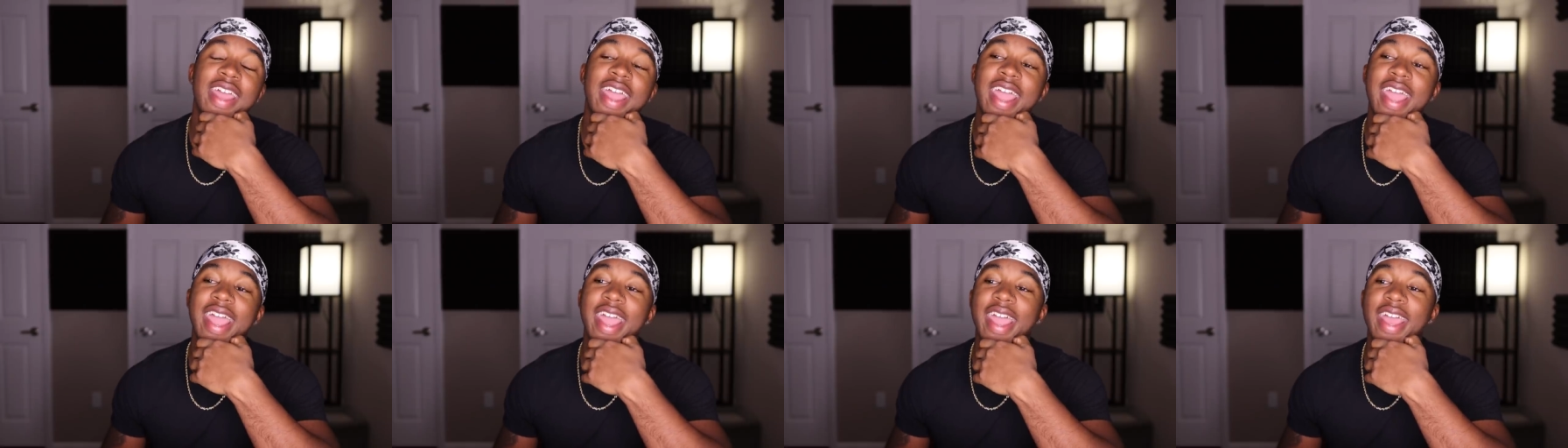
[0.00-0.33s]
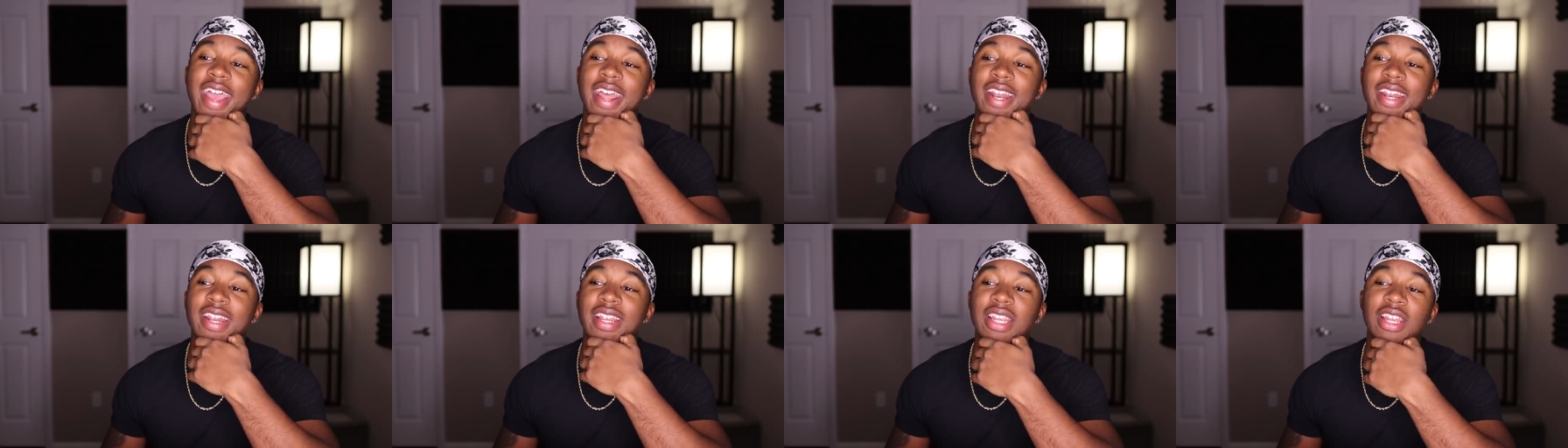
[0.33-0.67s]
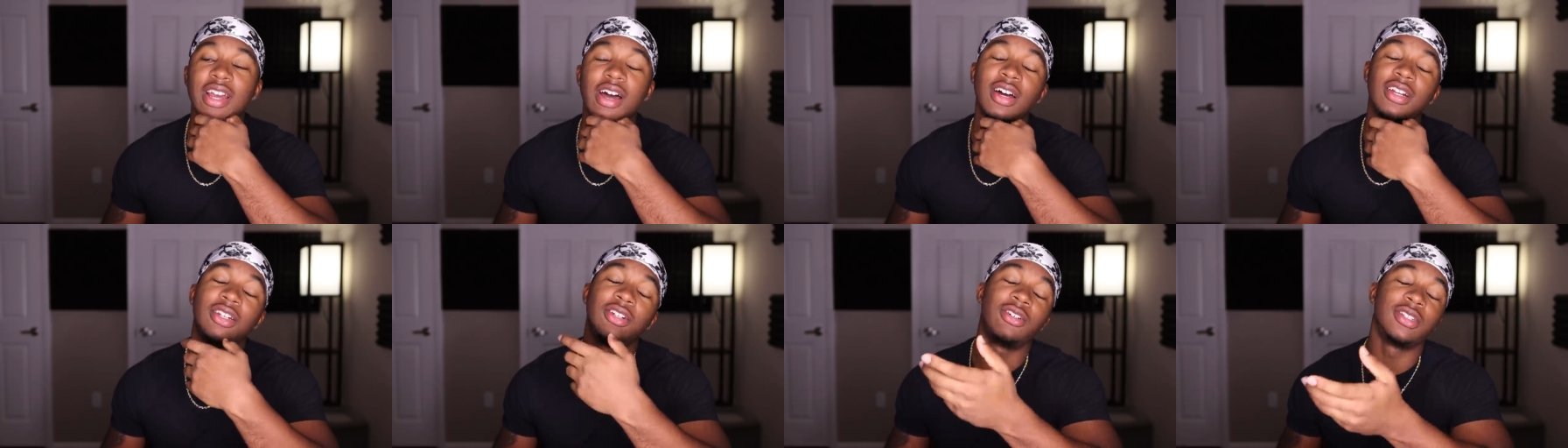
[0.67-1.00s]
And
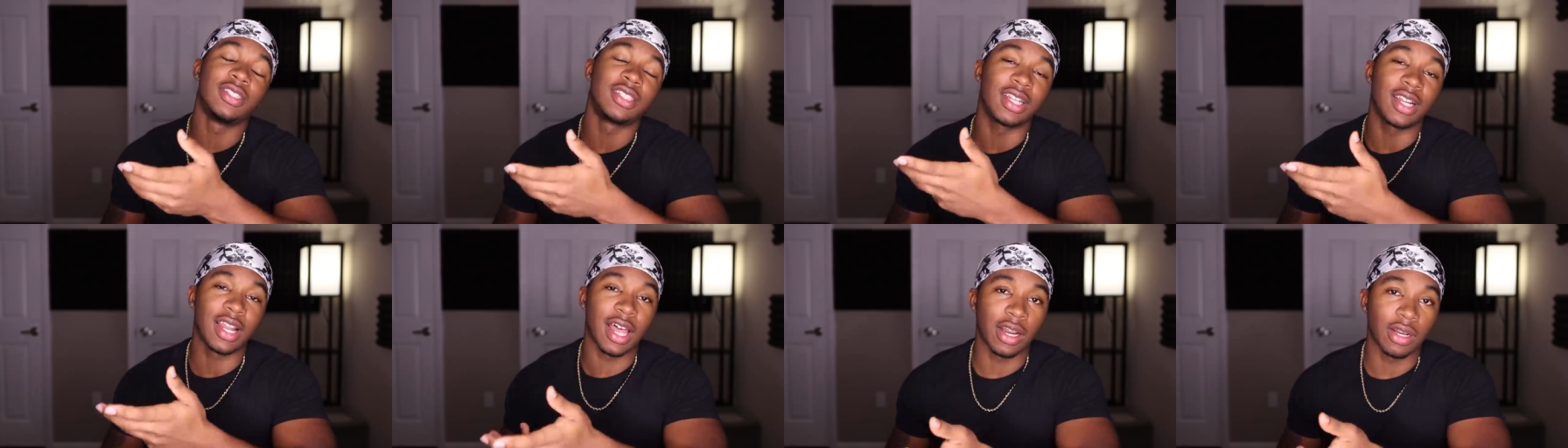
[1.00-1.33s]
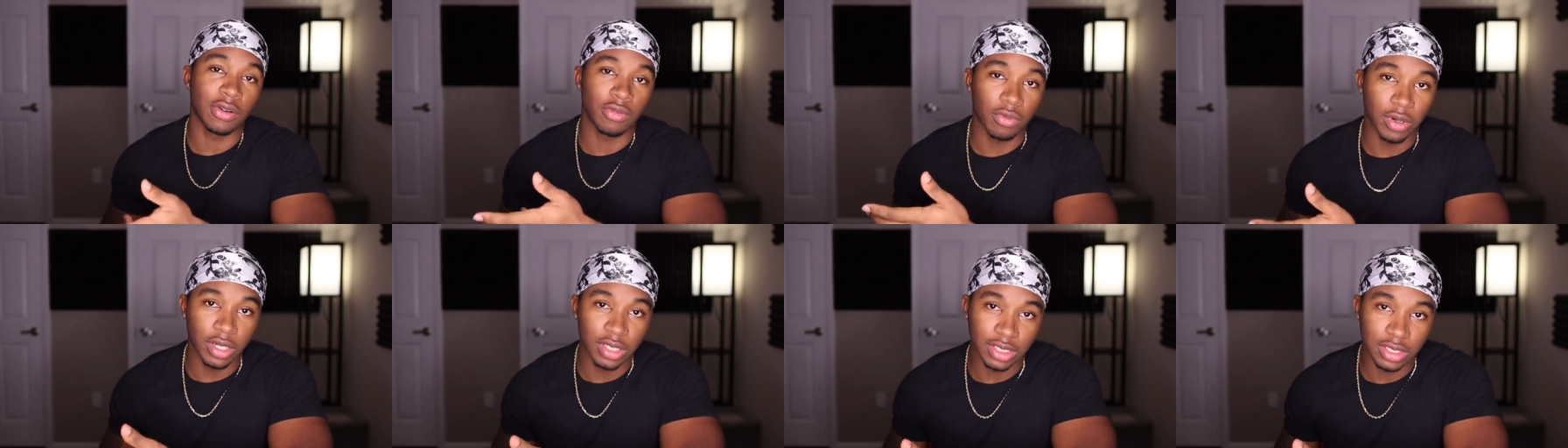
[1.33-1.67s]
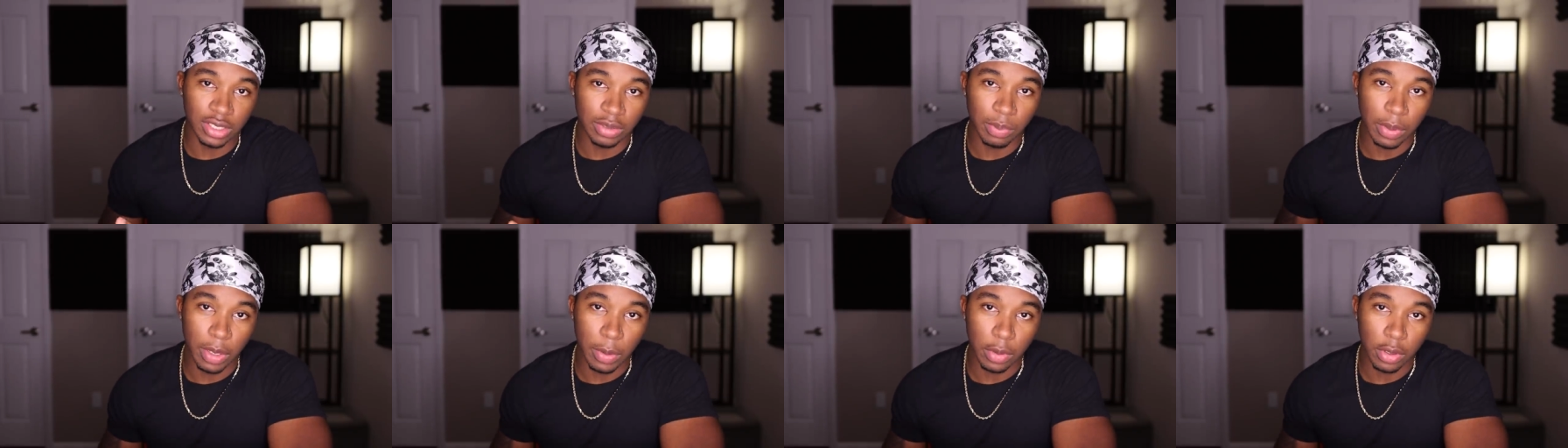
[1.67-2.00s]
y'all know there's a lot of
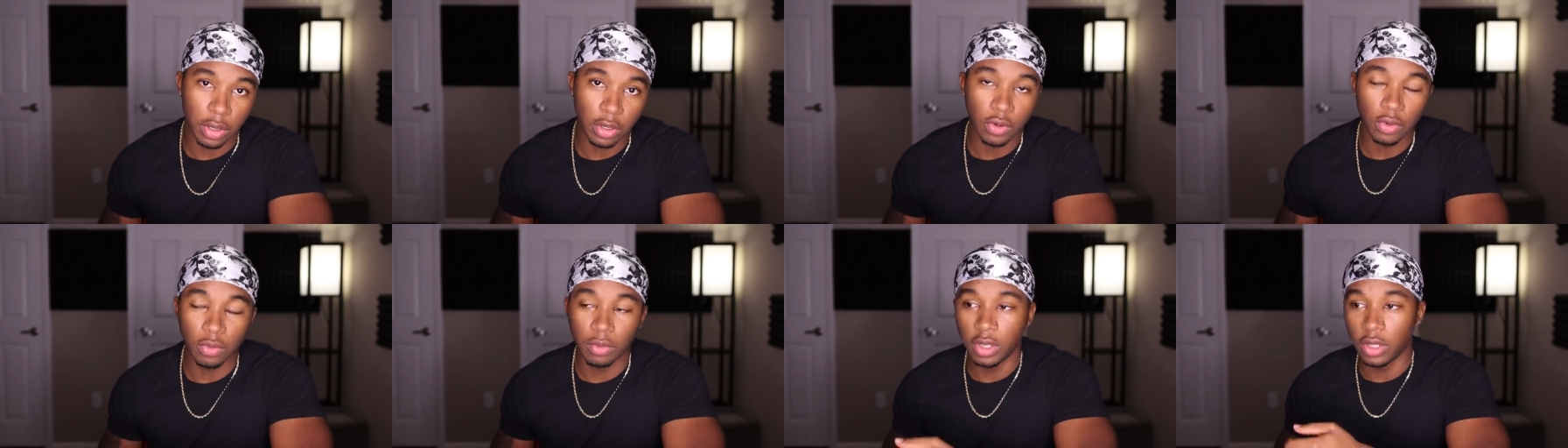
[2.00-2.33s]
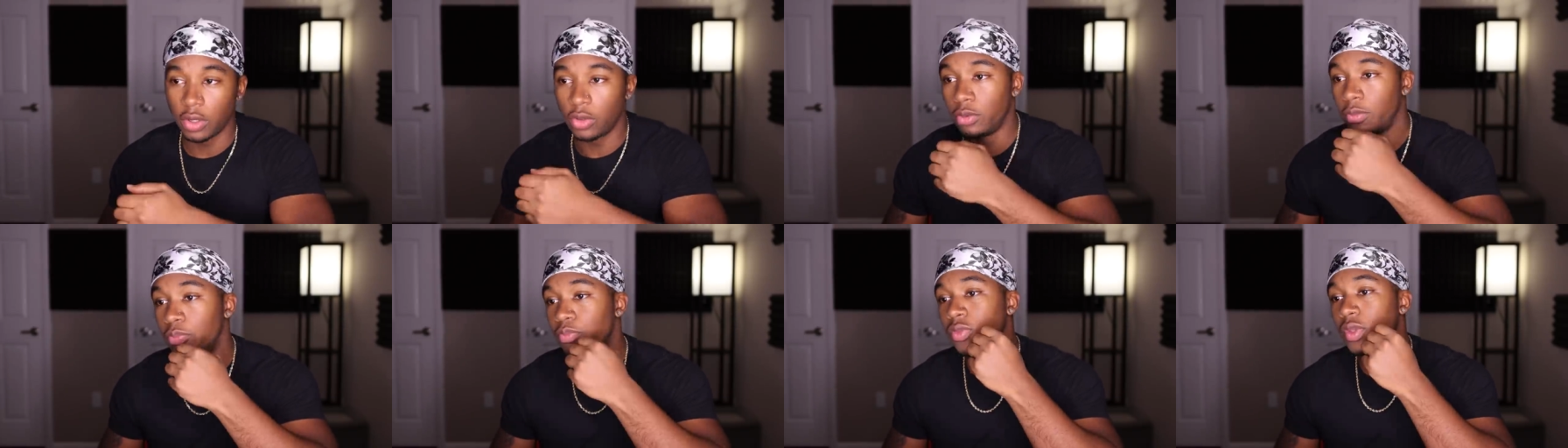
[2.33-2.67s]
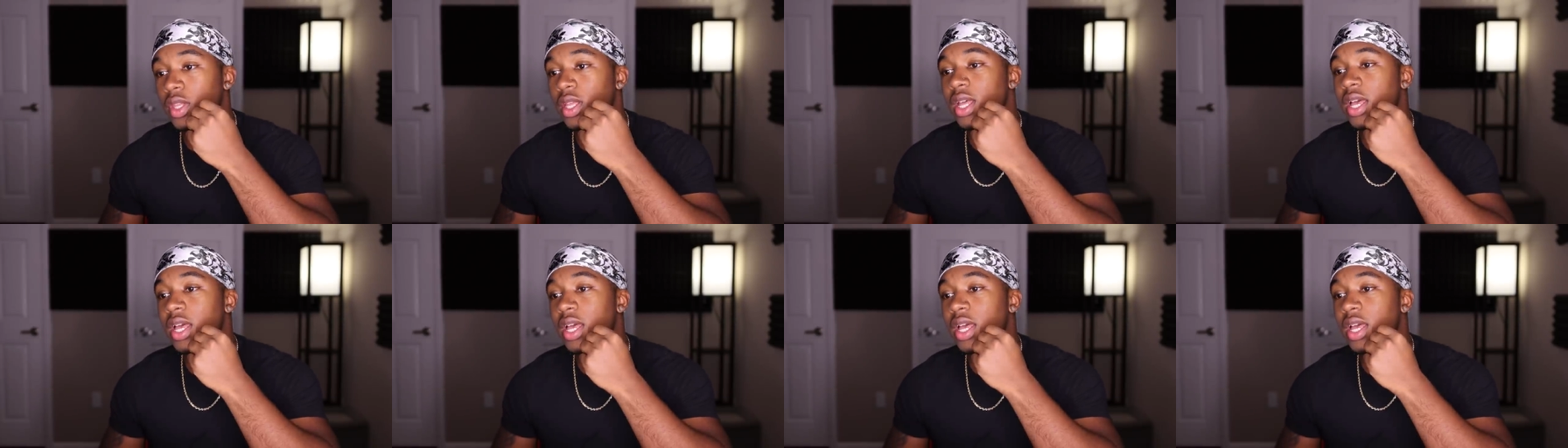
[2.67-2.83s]
racist people on Omegle.